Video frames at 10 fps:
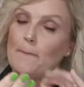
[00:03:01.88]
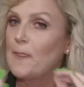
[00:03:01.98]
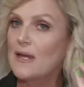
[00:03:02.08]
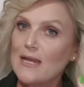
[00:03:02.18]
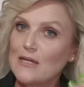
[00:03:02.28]

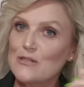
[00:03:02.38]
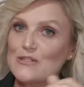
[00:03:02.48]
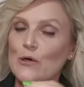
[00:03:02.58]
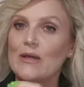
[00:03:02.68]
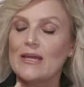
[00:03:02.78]
colour
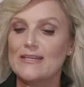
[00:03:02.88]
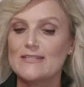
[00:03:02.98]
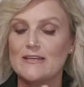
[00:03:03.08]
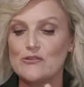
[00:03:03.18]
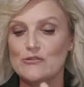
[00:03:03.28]
consulting,
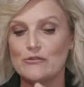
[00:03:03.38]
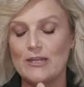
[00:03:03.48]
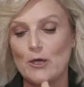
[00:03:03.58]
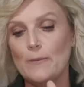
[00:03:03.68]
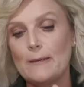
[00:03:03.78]
etc., and
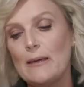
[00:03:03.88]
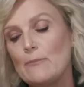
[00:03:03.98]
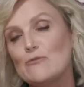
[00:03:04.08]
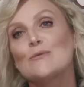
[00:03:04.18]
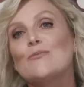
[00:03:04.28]
helping
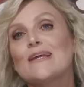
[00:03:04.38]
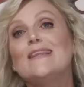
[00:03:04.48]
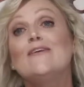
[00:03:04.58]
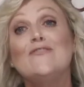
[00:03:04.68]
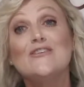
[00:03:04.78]
people to bring
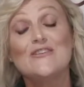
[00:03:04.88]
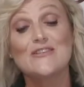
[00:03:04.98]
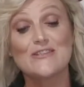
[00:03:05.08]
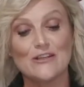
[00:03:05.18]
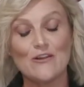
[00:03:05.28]
their
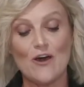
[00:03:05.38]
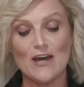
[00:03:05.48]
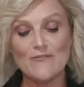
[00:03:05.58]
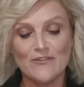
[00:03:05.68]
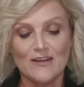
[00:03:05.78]
visions to
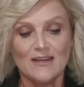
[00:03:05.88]
life,